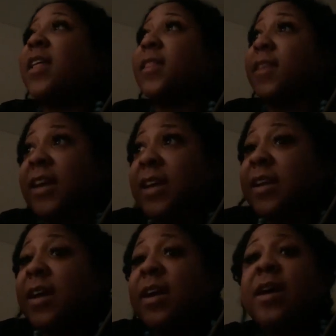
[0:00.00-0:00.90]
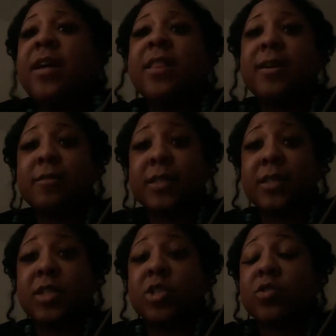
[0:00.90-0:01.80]
Then there was a
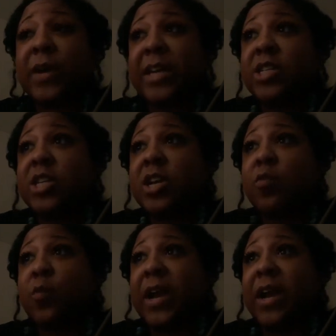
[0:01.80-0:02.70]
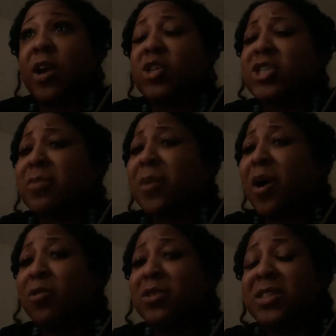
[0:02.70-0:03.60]
situation where she
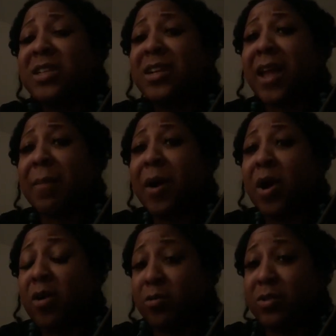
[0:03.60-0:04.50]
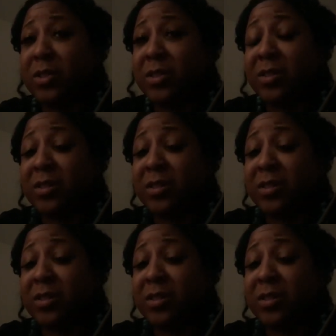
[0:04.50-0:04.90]
posted a post